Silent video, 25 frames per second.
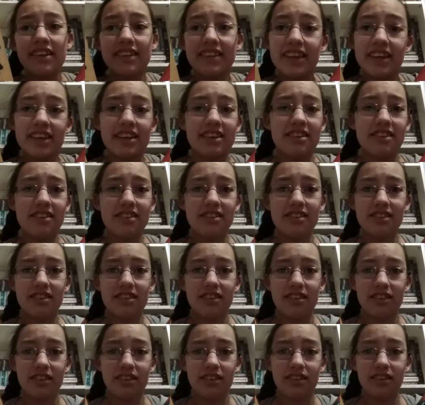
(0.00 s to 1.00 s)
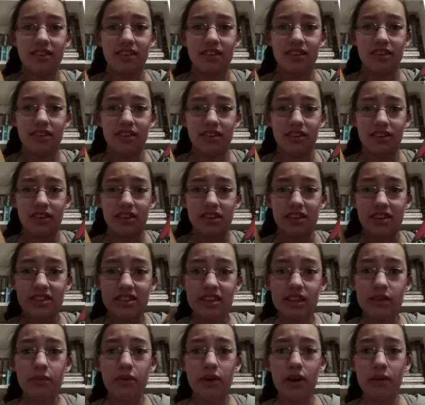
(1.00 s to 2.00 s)
this. You
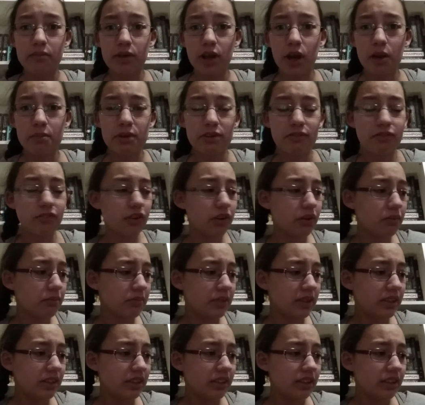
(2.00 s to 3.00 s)
see where I'm coming from?